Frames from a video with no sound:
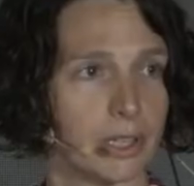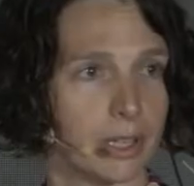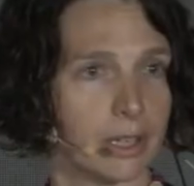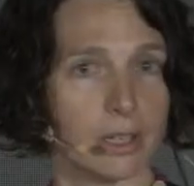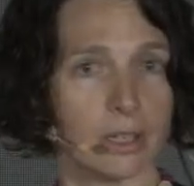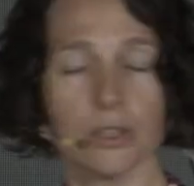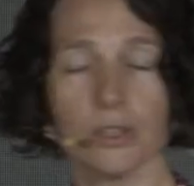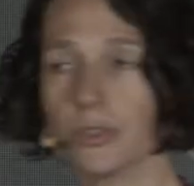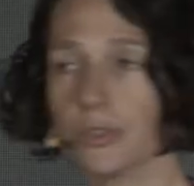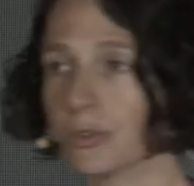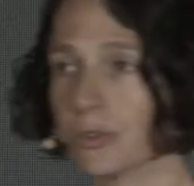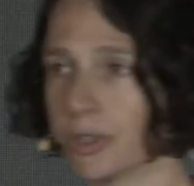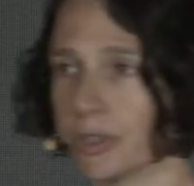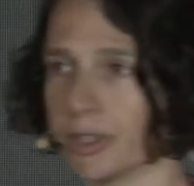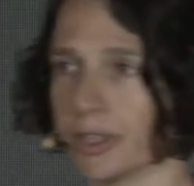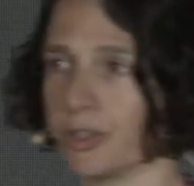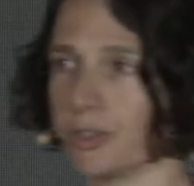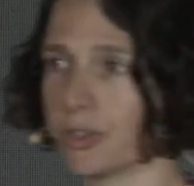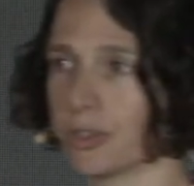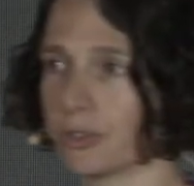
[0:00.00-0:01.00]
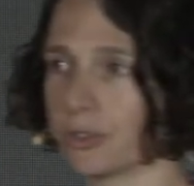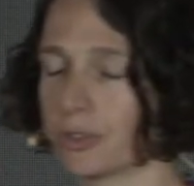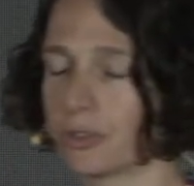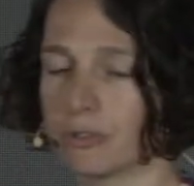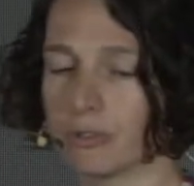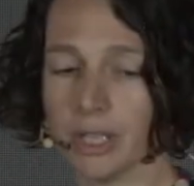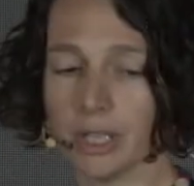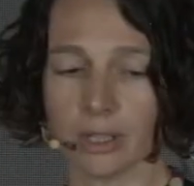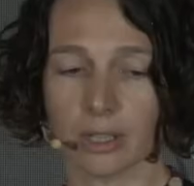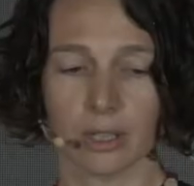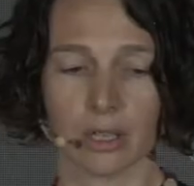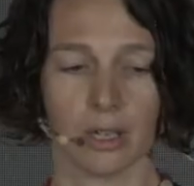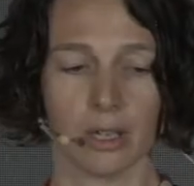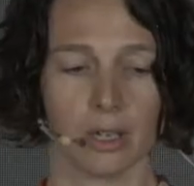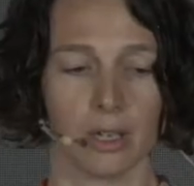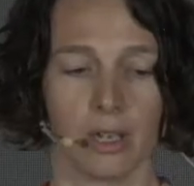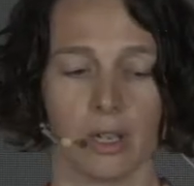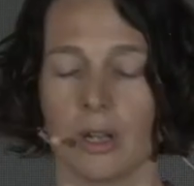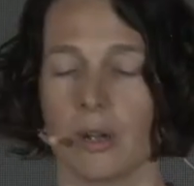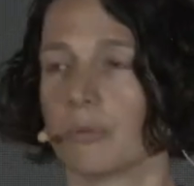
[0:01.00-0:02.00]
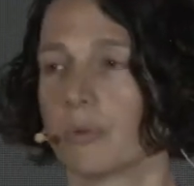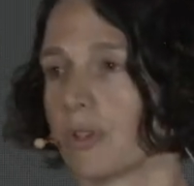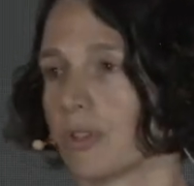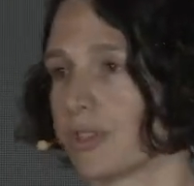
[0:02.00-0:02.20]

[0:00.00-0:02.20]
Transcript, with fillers: English or in ancient Greek. We'll